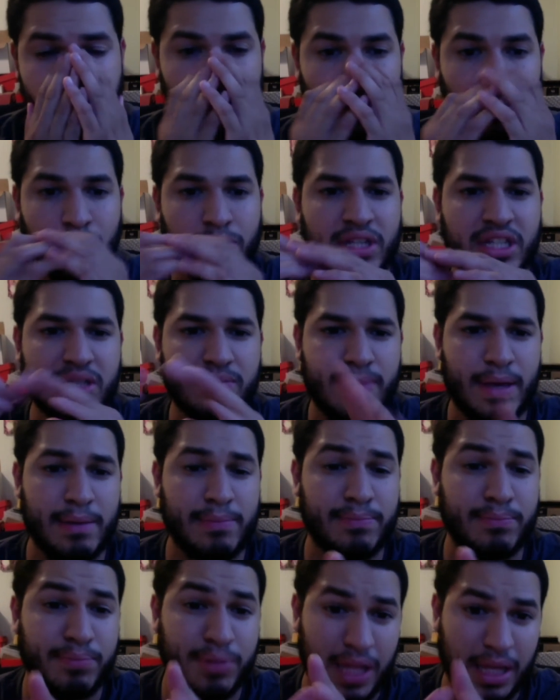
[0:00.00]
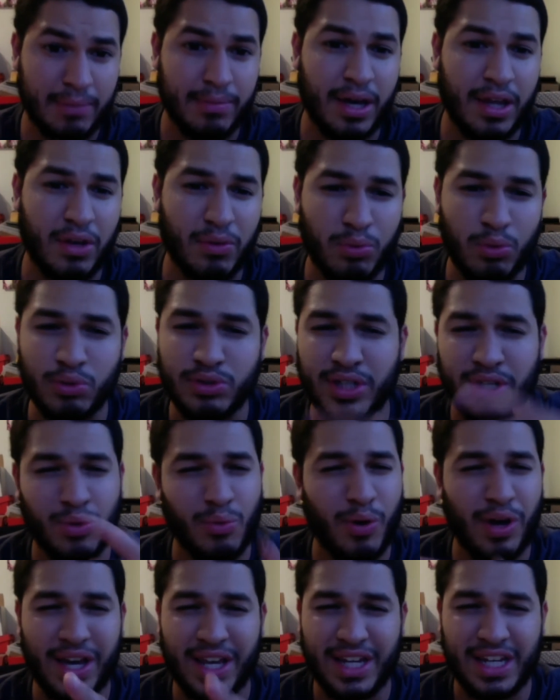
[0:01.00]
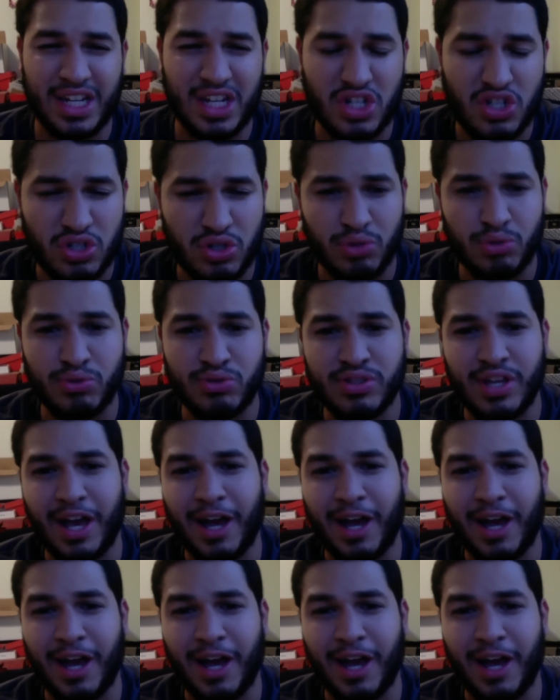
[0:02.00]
so please play by the rules. I don't want any issues.